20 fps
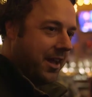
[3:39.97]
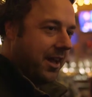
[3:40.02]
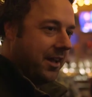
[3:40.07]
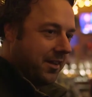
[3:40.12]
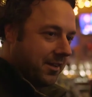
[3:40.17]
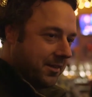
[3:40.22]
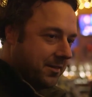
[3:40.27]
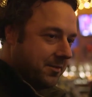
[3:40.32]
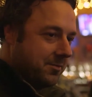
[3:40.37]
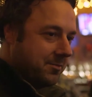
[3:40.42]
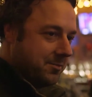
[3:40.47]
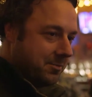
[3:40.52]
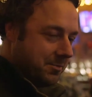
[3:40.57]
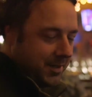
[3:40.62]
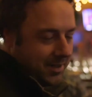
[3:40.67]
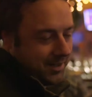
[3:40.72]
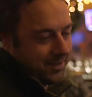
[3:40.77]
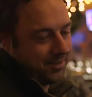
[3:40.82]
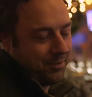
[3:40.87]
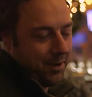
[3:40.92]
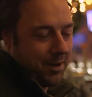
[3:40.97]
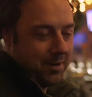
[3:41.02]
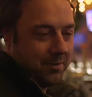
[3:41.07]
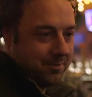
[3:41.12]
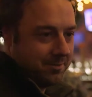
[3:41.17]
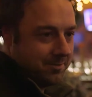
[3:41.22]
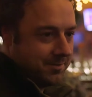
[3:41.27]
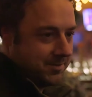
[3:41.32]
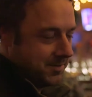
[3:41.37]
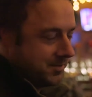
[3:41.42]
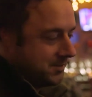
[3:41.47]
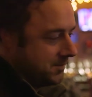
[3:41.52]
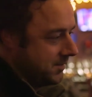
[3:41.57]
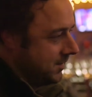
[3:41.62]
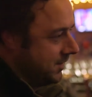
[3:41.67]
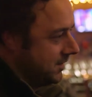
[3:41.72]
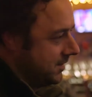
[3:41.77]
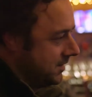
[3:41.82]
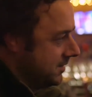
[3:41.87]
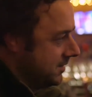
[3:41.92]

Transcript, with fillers: is I want to talk to my customers.